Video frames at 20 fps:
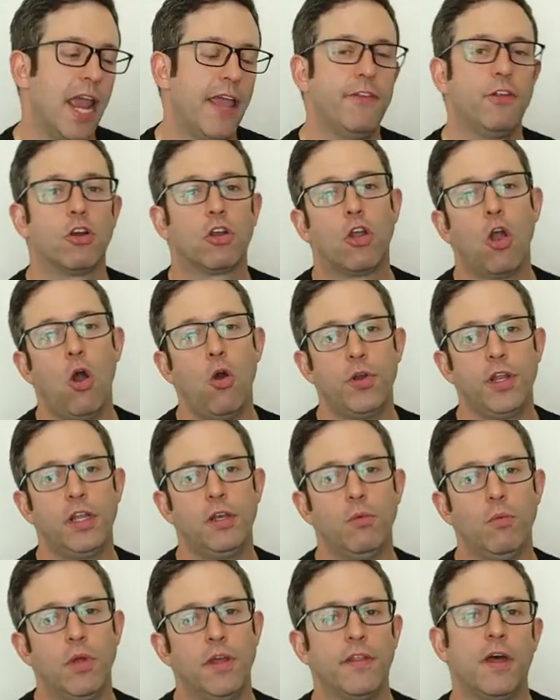and they're
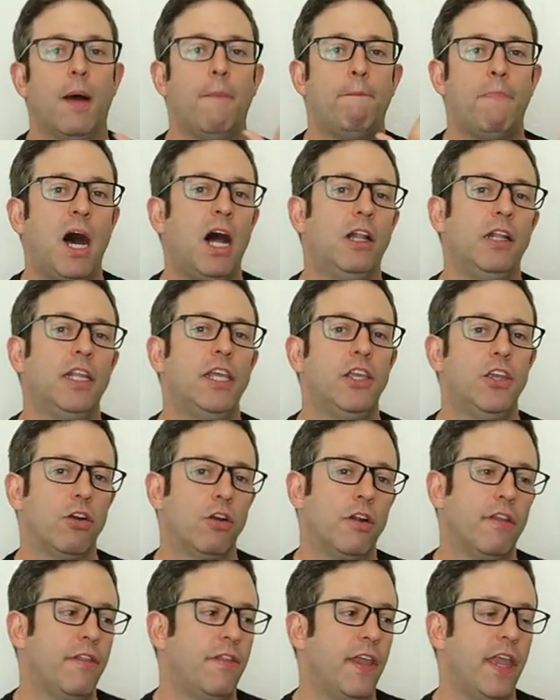coated with a
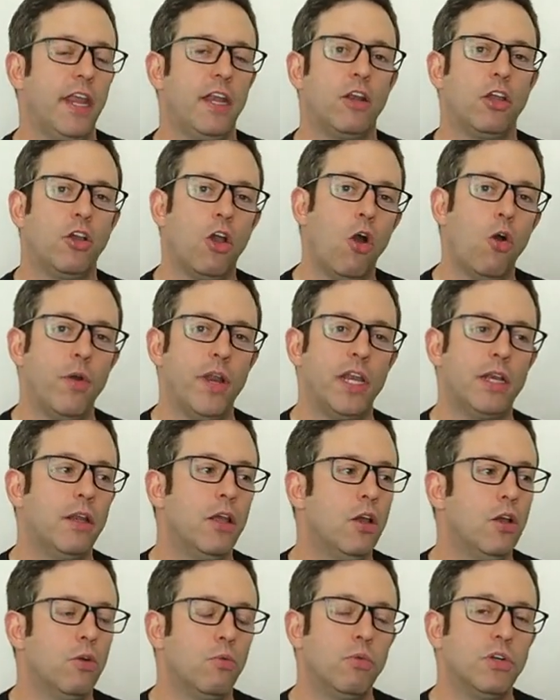polyurethane coating,
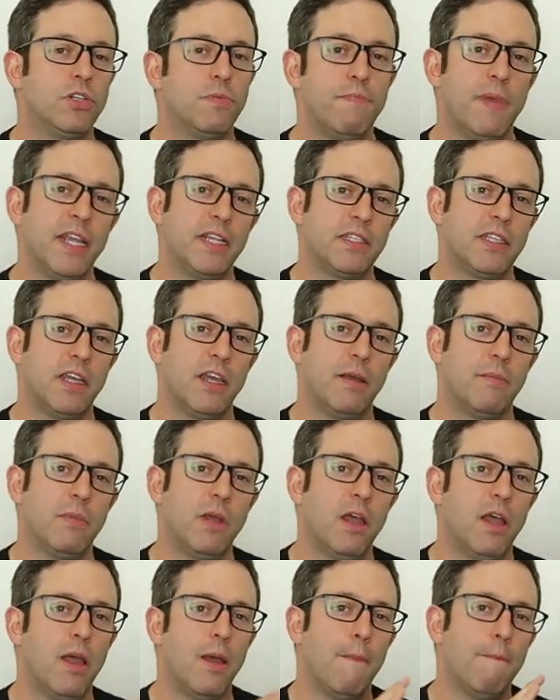which makes
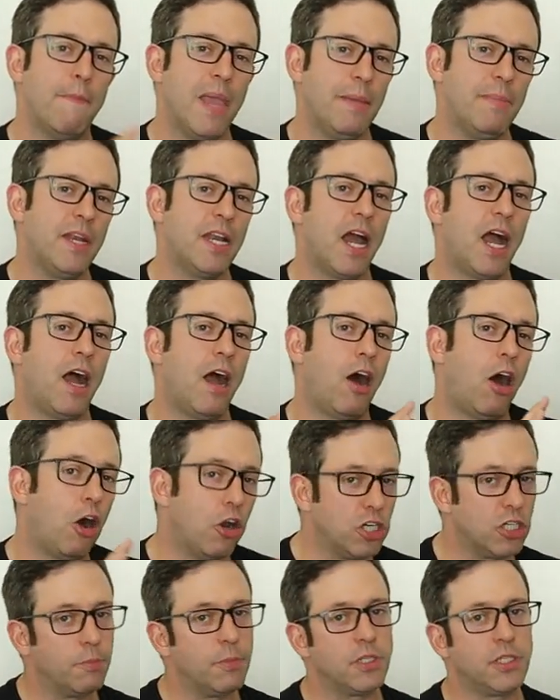them maybe not
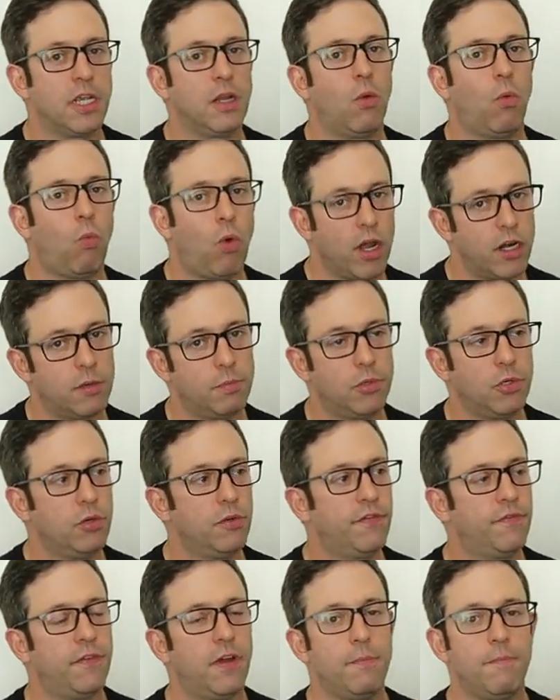100%
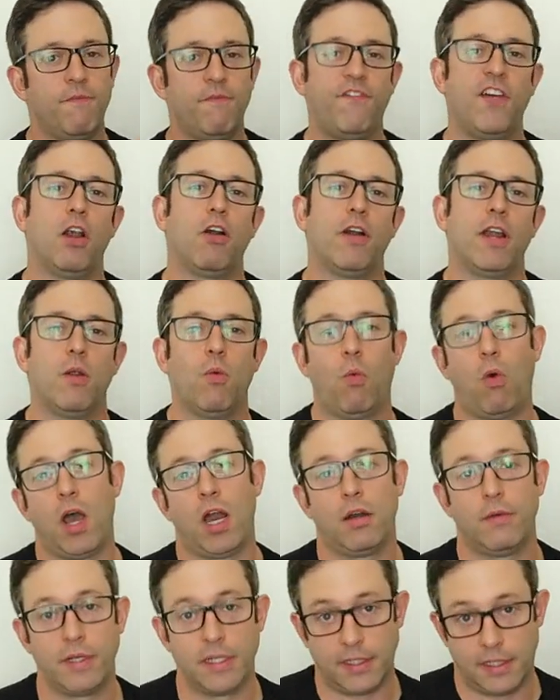waterproof, but very
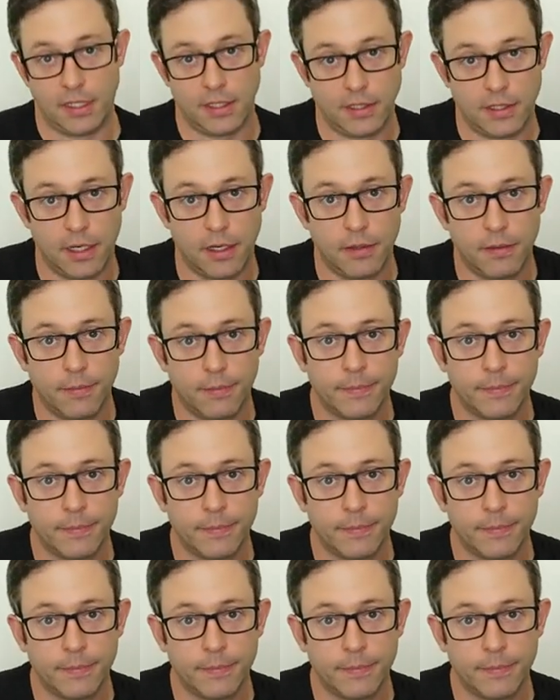water resistant.